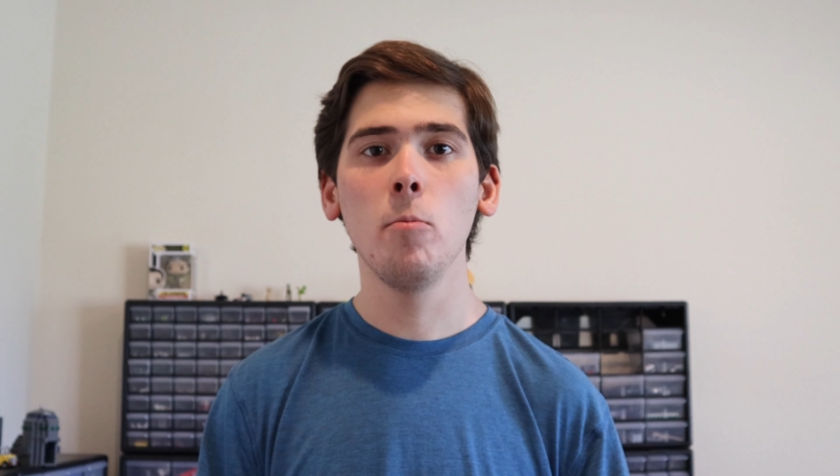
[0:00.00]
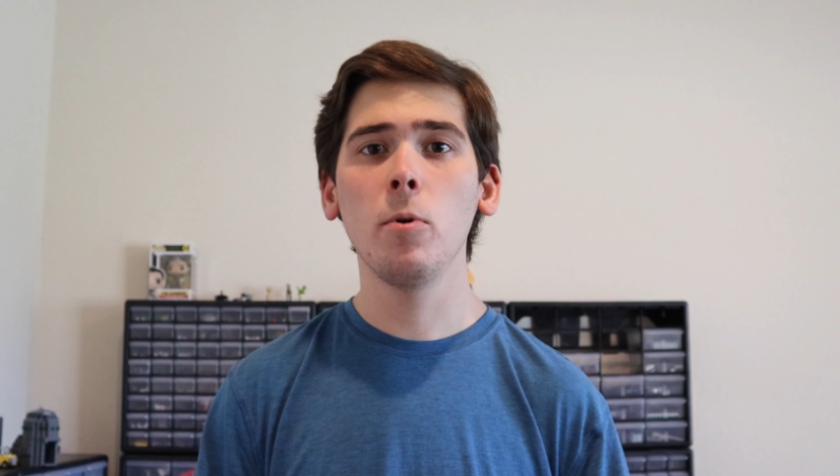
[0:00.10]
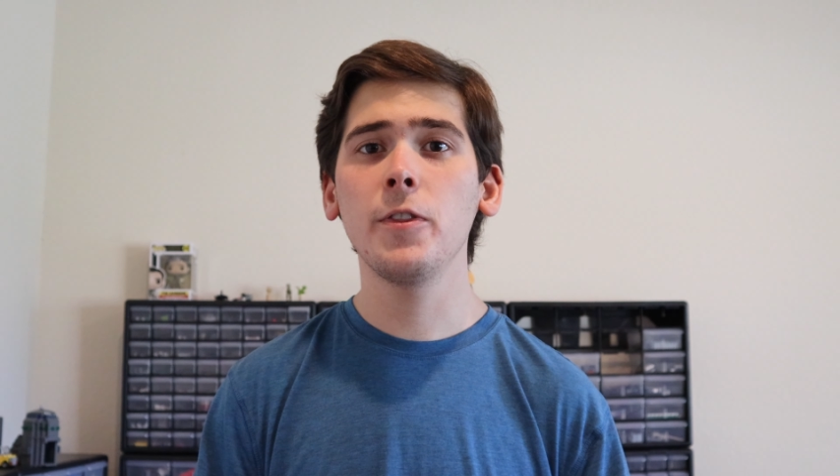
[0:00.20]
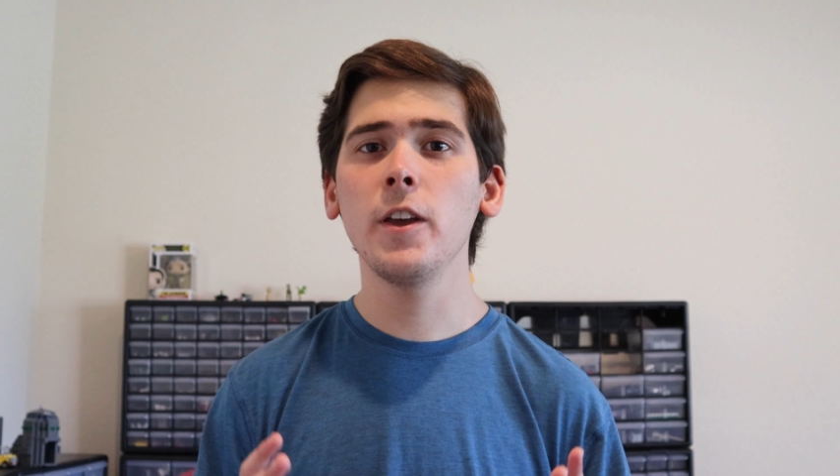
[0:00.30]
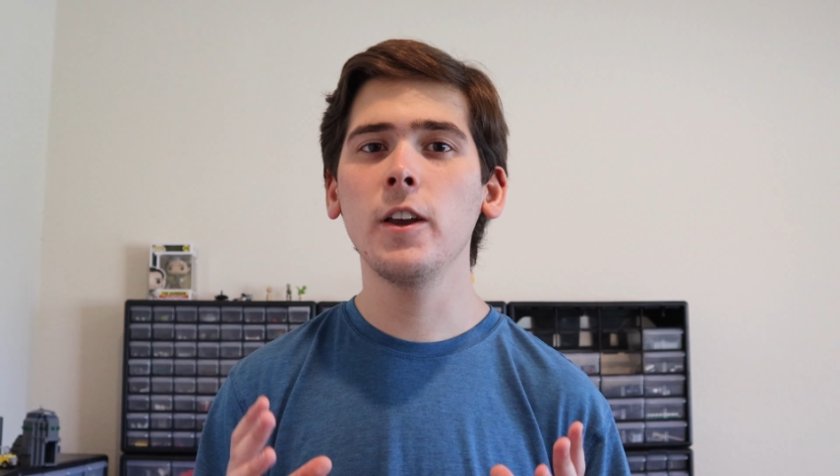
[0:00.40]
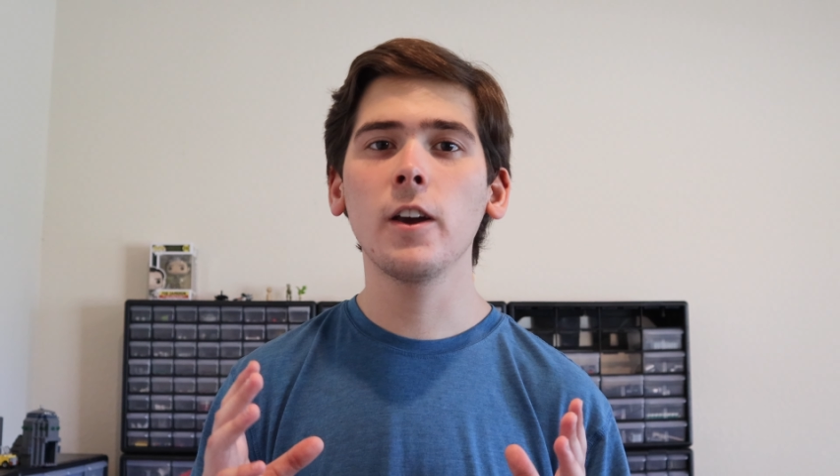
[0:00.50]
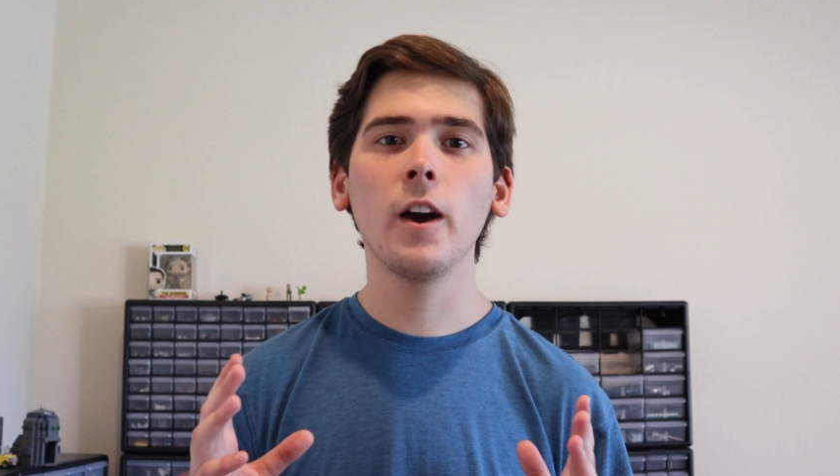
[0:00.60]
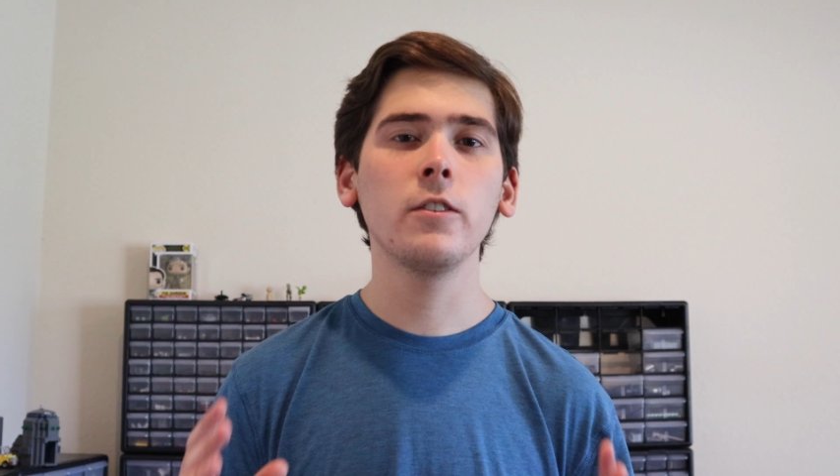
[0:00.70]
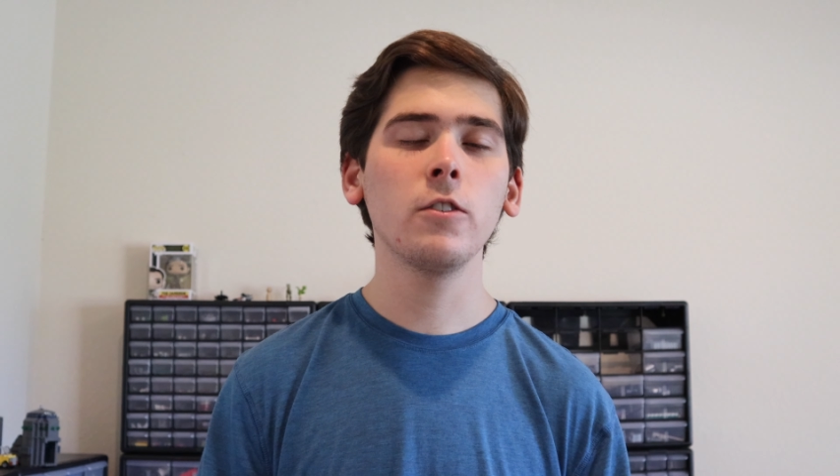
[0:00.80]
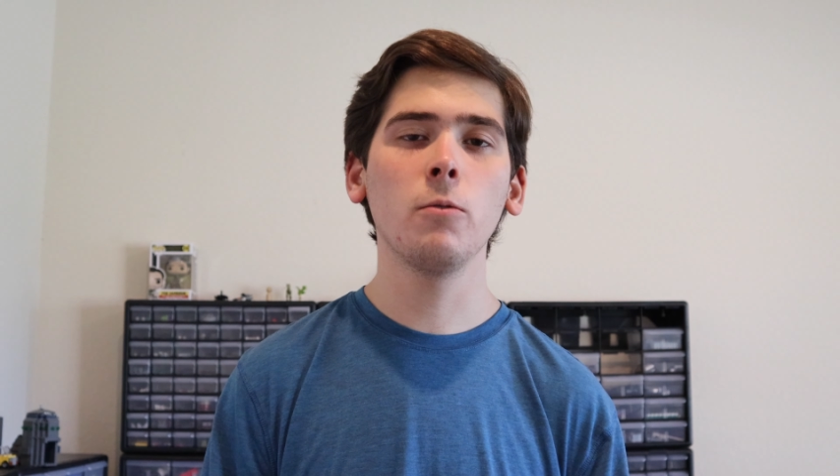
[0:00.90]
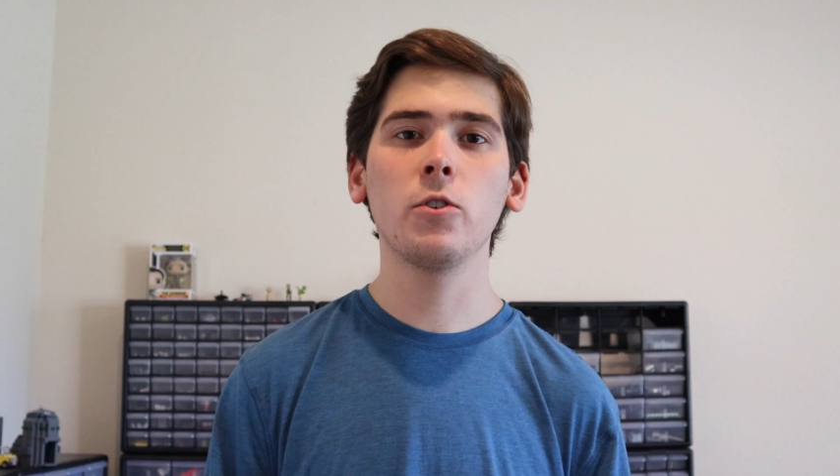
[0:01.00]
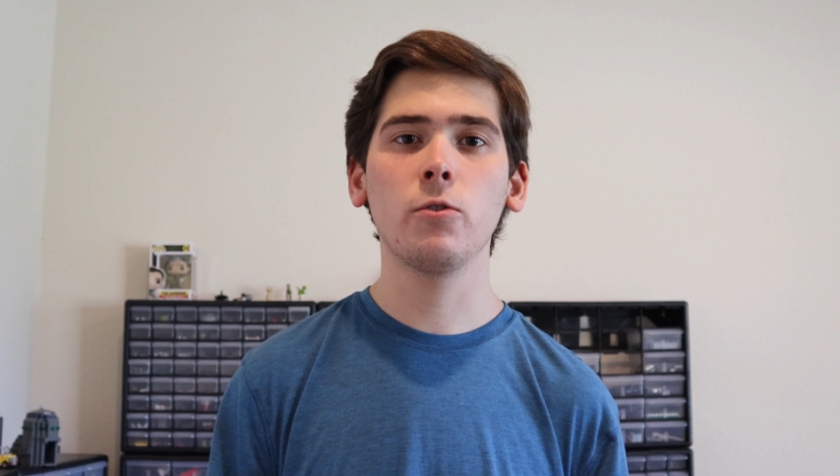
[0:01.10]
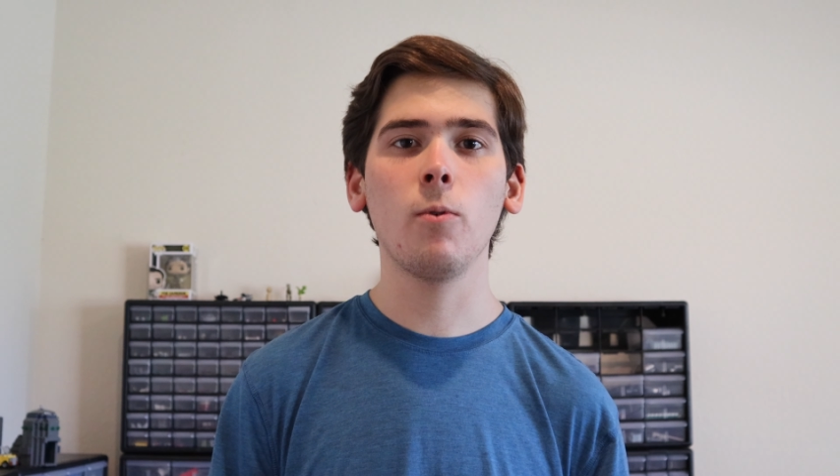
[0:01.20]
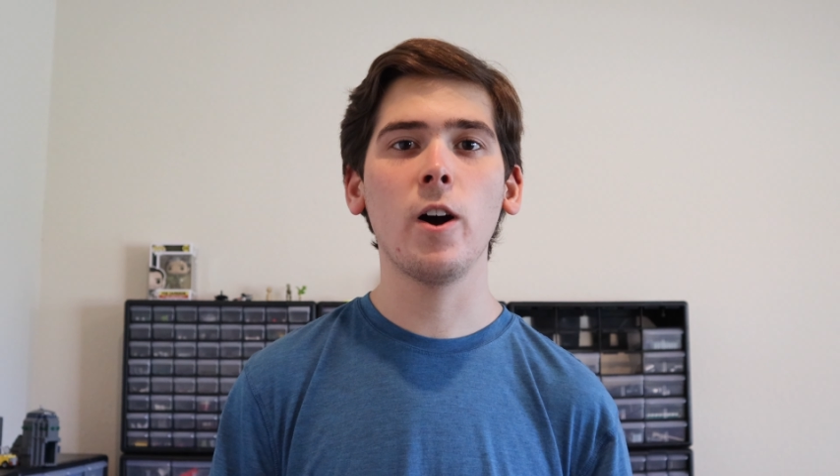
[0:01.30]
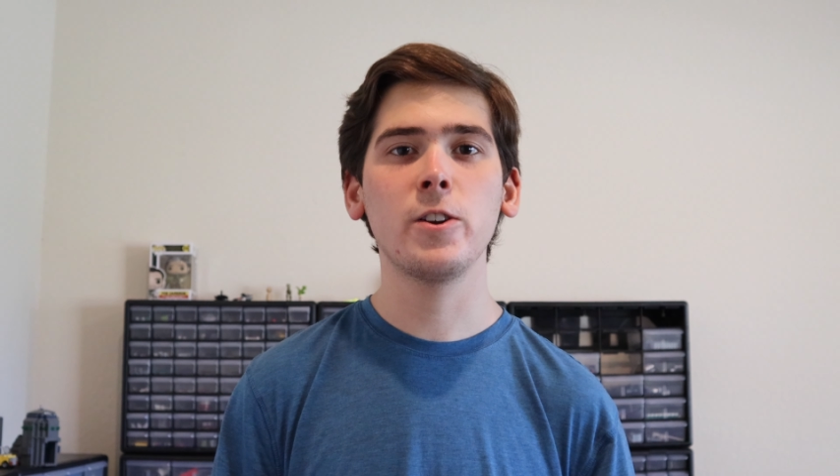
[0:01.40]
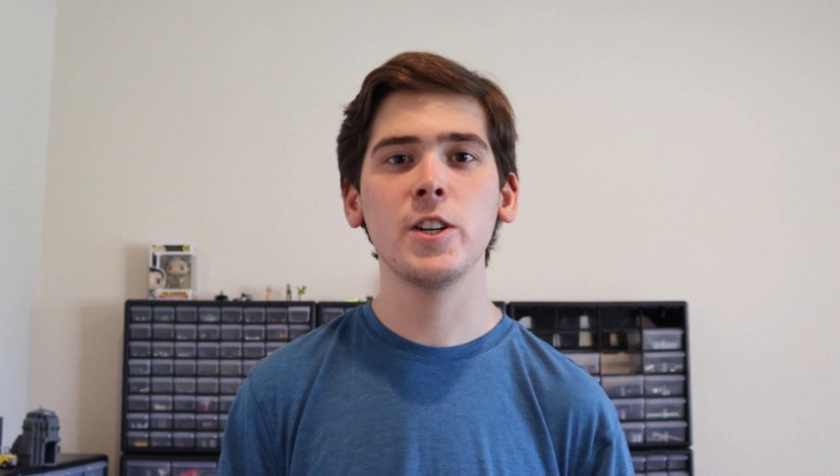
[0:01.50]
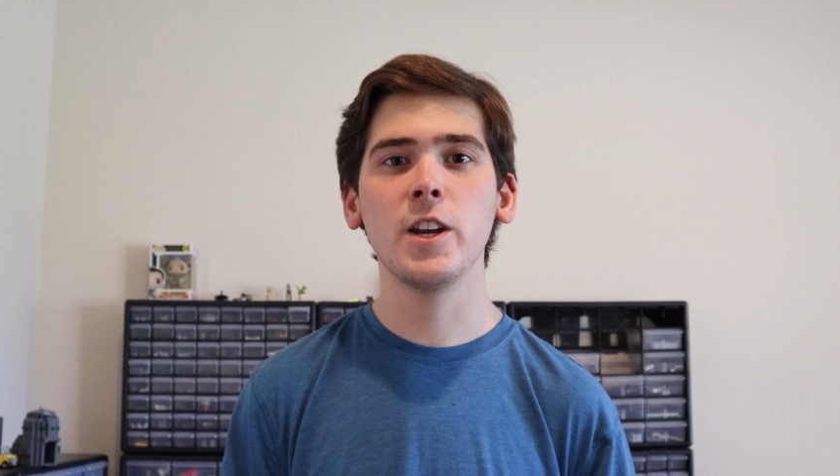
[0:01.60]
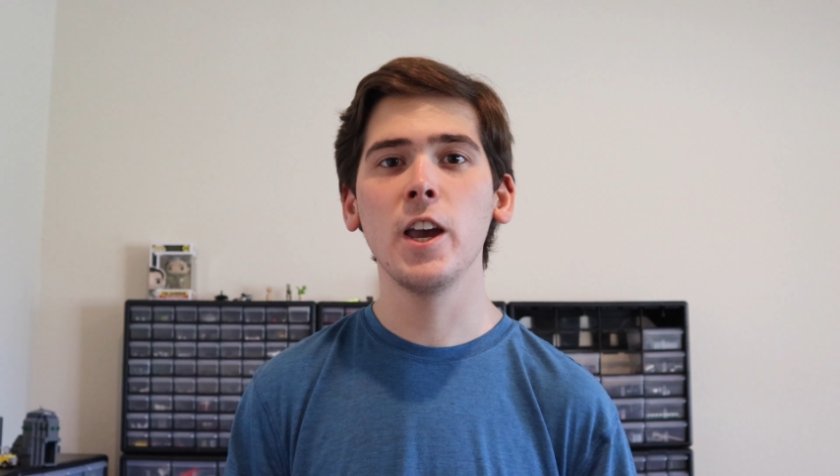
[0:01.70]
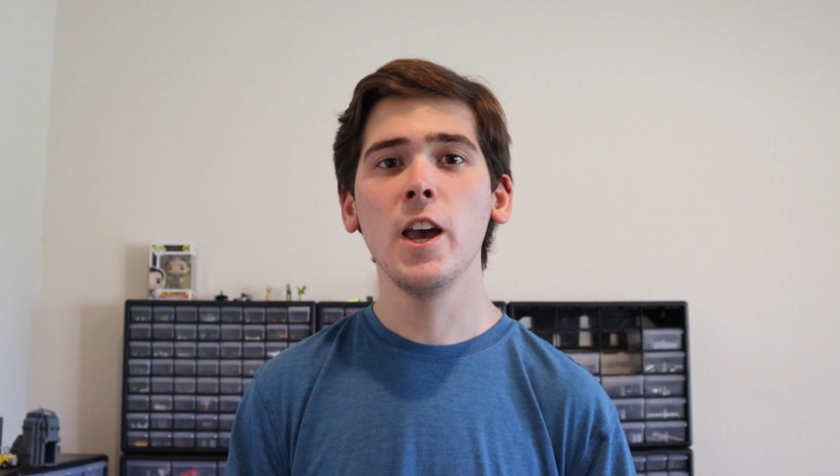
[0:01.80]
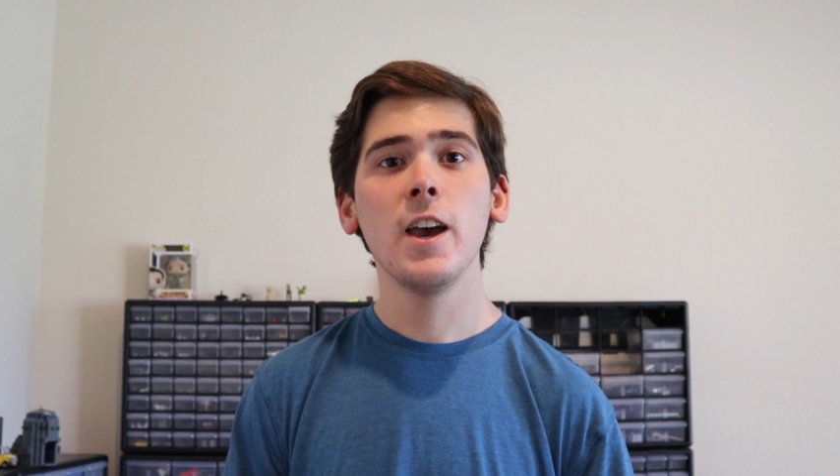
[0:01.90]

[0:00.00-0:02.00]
But thank you guys so much for watching.